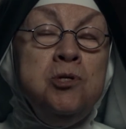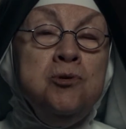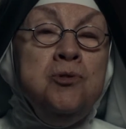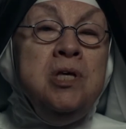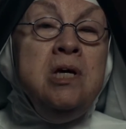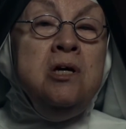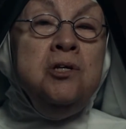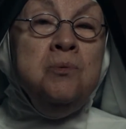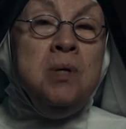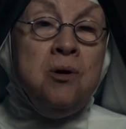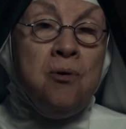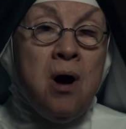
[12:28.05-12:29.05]
To thee do
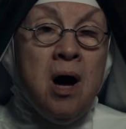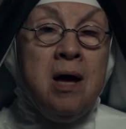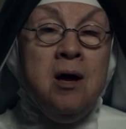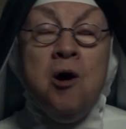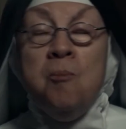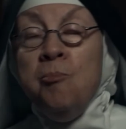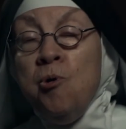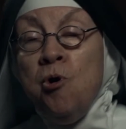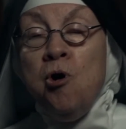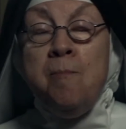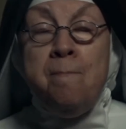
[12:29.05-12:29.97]
we cry, poor